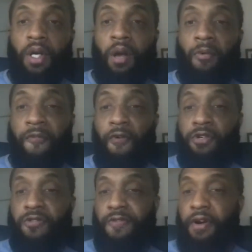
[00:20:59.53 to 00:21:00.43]
Number 4
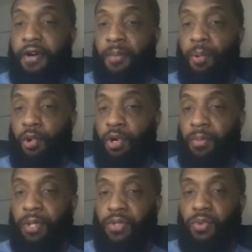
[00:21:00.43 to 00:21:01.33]
is very
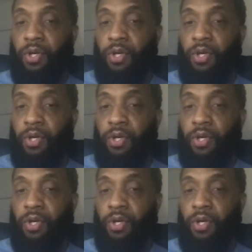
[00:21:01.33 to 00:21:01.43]
important because we're